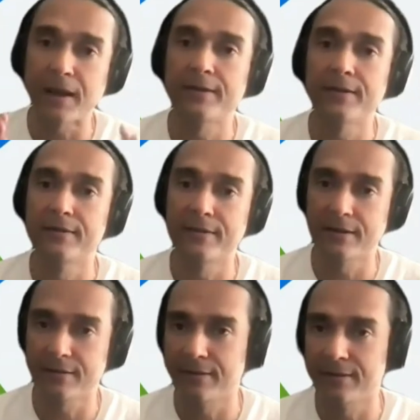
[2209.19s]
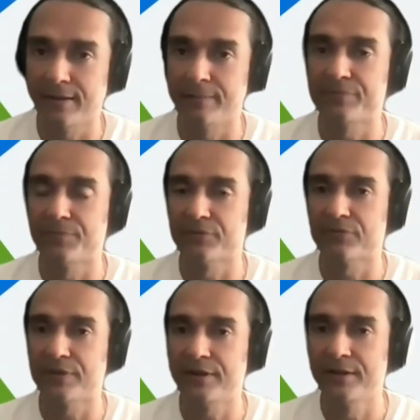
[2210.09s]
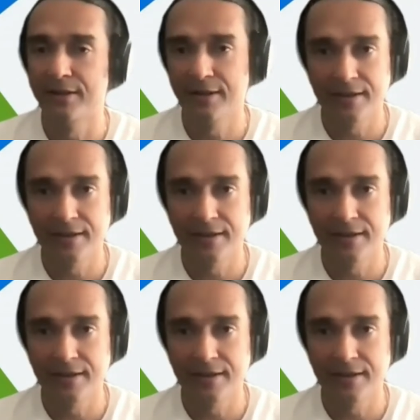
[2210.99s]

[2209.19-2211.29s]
pattern that uh, helps them succeed